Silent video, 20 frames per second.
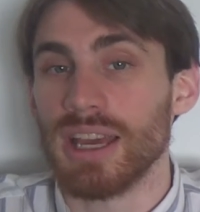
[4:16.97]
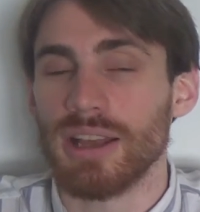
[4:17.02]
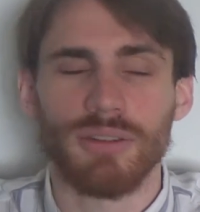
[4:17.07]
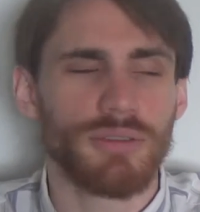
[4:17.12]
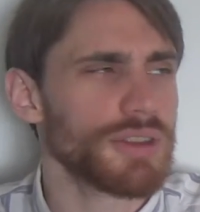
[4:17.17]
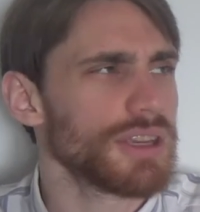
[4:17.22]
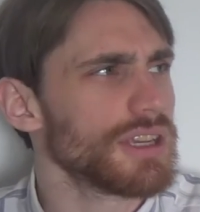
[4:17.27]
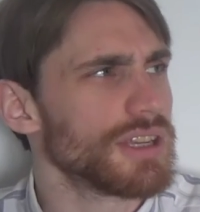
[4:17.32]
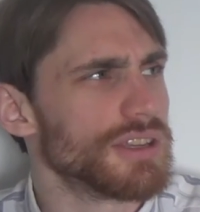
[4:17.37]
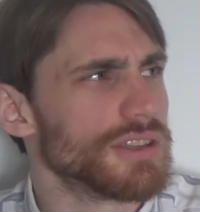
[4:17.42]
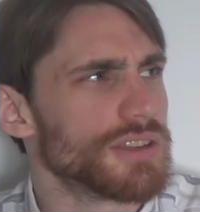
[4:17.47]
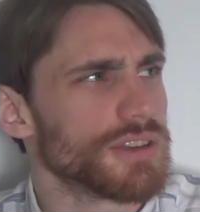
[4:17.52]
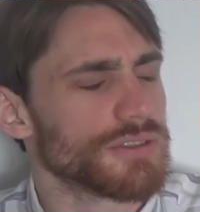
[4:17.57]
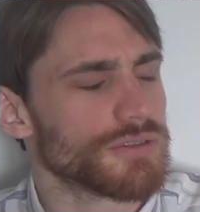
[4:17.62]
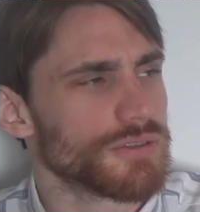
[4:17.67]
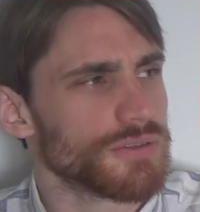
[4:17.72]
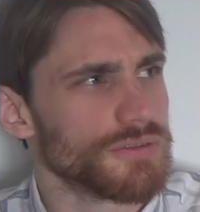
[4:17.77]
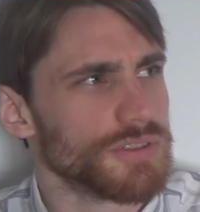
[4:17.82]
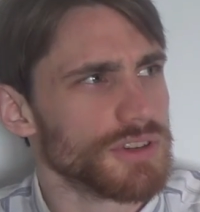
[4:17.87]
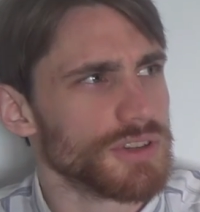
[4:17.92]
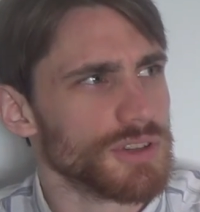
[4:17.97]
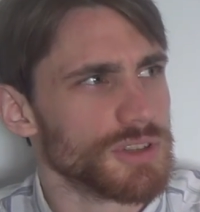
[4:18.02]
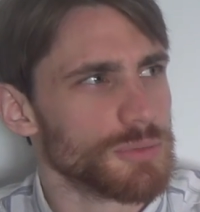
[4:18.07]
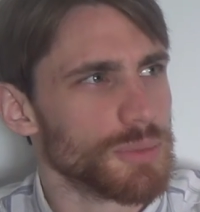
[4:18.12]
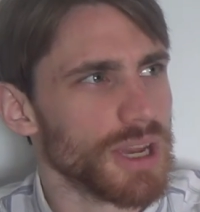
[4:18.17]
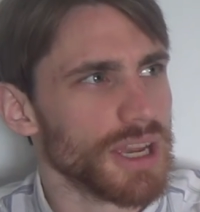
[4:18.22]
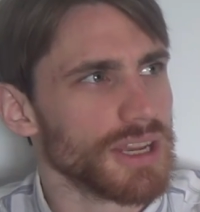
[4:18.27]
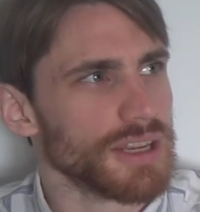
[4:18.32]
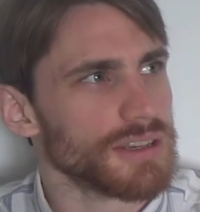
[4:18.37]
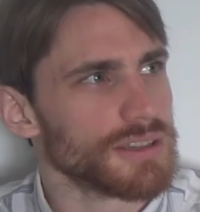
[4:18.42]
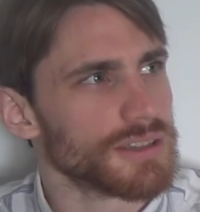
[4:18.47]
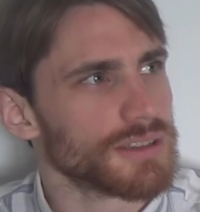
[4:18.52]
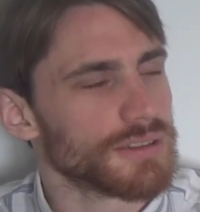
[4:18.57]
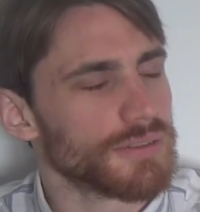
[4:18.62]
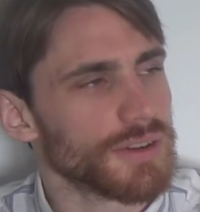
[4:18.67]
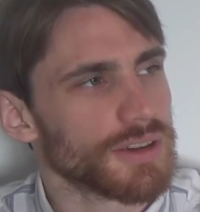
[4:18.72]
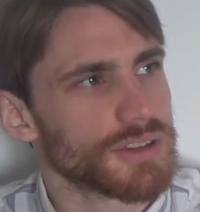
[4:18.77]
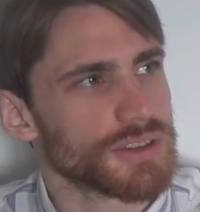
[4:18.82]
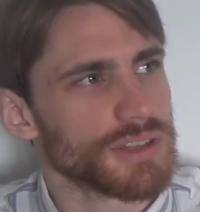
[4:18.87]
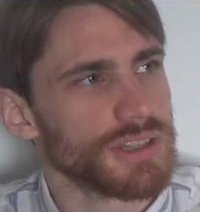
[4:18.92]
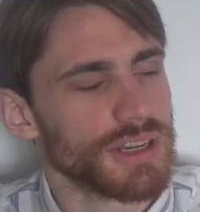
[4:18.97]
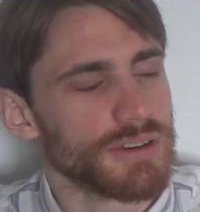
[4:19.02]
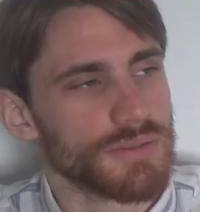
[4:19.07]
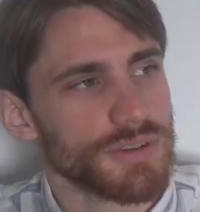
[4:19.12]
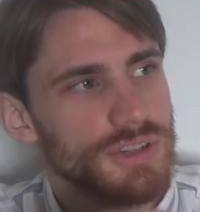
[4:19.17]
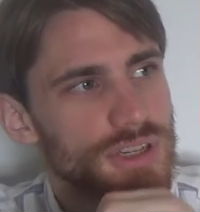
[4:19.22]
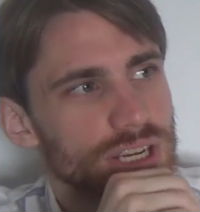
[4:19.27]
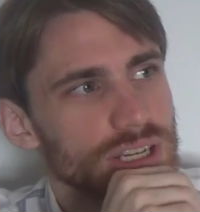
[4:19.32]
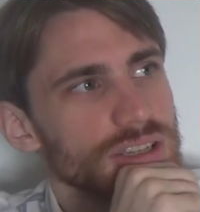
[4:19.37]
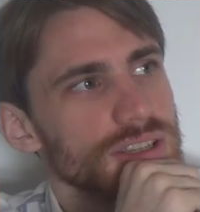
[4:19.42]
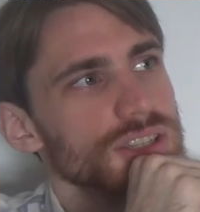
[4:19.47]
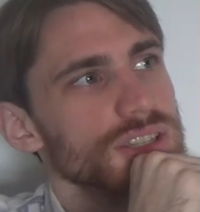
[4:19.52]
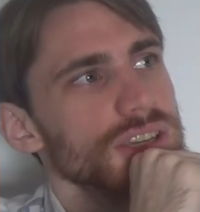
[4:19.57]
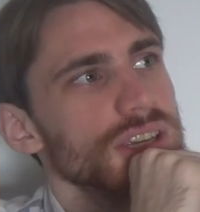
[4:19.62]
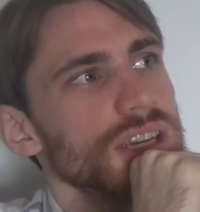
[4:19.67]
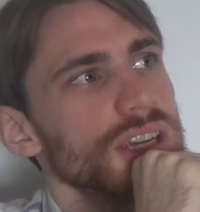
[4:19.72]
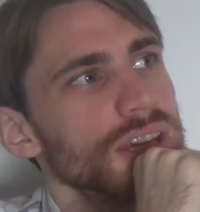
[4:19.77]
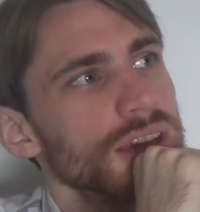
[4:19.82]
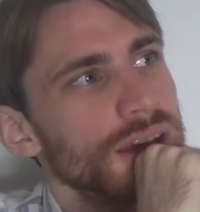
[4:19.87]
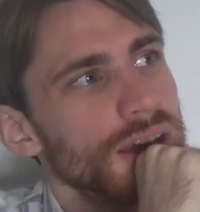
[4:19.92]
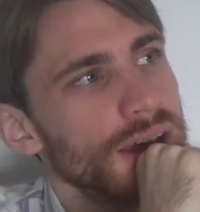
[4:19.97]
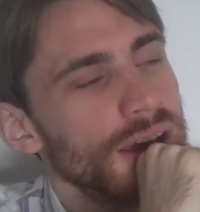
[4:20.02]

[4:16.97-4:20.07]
I don't think Ancestral Vision's banned. I've actually never checked to see.